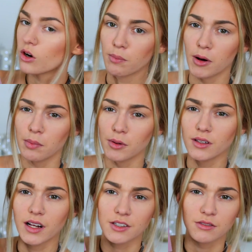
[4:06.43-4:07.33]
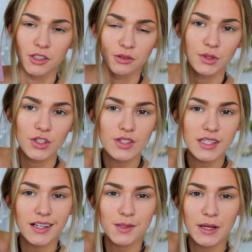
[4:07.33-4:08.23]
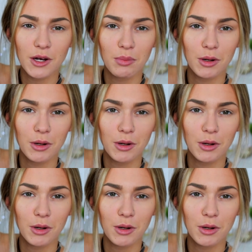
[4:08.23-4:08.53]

or purple, I don't know. Would you say that's pink or